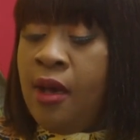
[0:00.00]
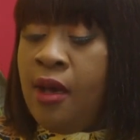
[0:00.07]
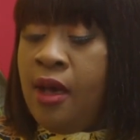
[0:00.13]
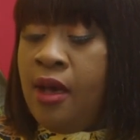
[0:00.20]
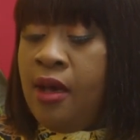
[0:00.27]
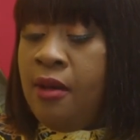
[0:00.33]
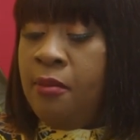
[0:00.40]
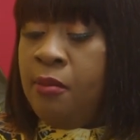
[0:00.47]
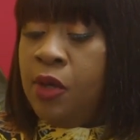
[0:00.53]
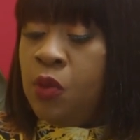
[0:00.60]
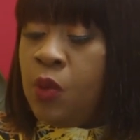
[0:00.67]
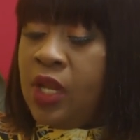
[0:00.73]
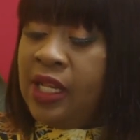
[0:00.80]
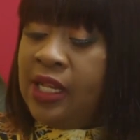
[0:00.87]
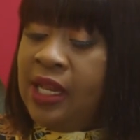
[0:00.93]
But
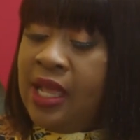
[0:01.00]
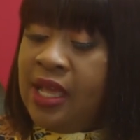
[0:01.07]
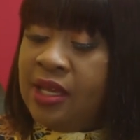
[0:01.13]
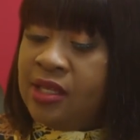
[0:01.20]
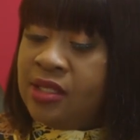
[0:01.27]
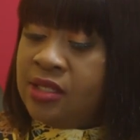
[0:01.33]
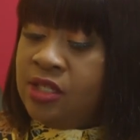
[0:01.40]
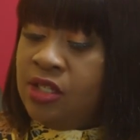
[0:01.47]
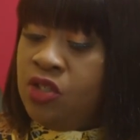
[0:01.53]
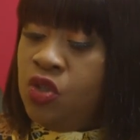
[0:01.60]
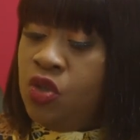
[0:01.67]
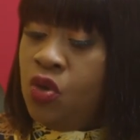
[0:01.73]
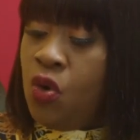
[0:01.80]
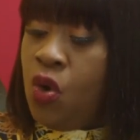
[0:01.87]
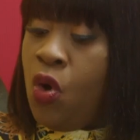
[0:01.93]
what legacy
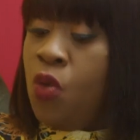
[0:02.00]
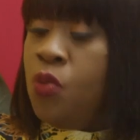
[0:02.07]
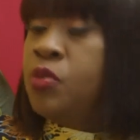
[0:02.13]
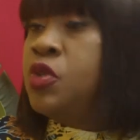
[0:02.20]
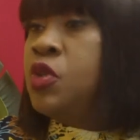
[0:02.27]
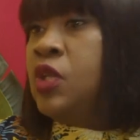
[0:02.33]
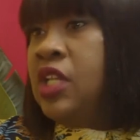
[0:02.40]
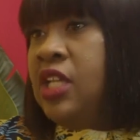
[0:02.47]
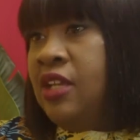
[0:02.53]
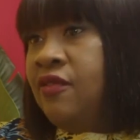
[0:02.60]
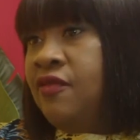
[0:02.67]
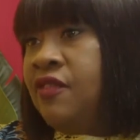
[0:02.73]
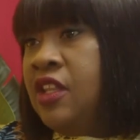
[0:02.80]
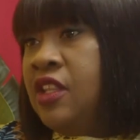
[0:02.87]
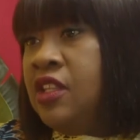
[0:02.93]
do you hope to
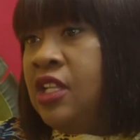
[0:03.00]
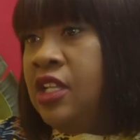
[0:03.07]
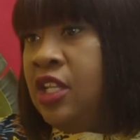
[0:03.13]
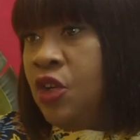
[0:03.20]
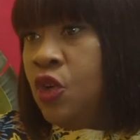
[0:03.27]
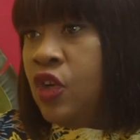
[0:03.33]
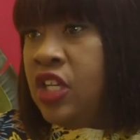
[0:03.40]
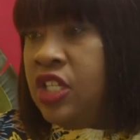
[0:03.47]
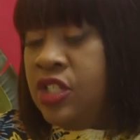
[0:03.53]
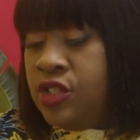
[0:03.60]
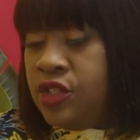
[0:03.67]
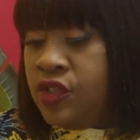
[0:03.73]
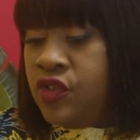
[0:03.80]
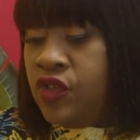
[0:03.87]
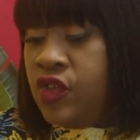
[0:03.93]
leave in the legal
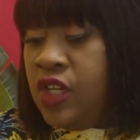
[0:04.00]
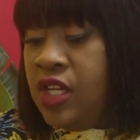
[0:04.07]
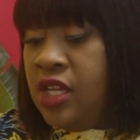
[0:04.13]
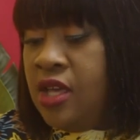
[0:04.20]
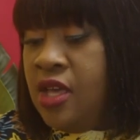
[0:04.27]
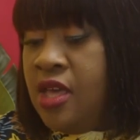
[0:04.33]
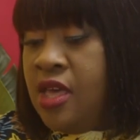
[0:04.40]
industry,